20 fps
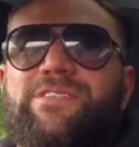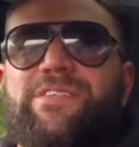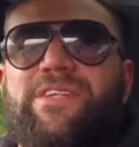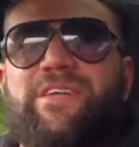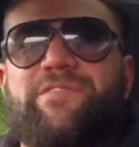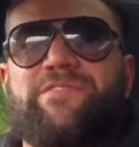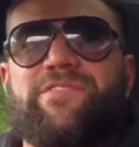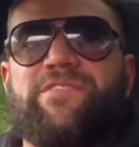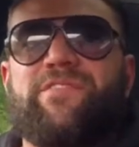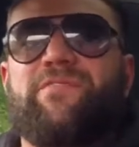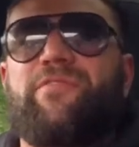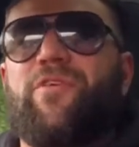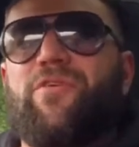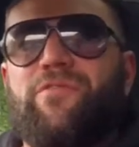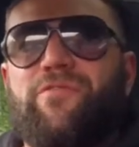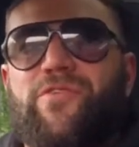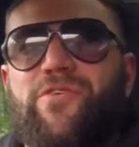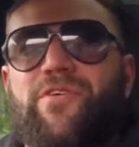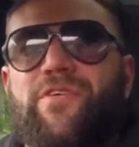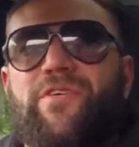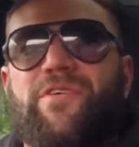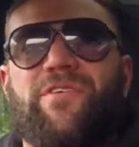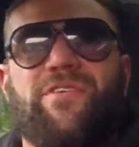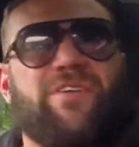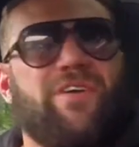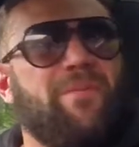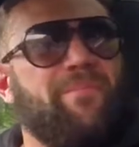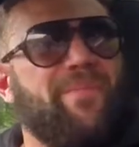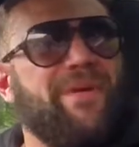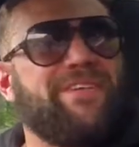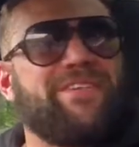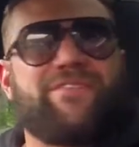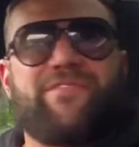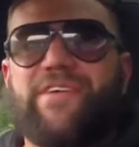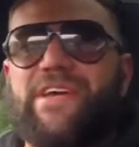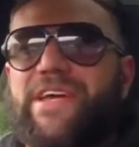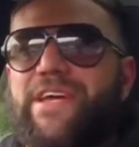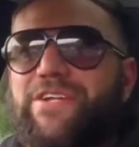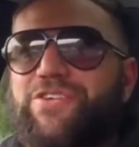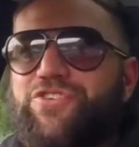gives the Volvo a bit of
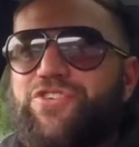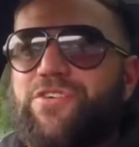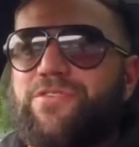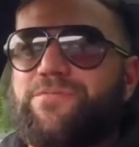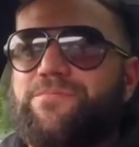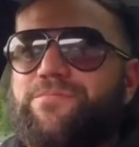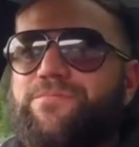age.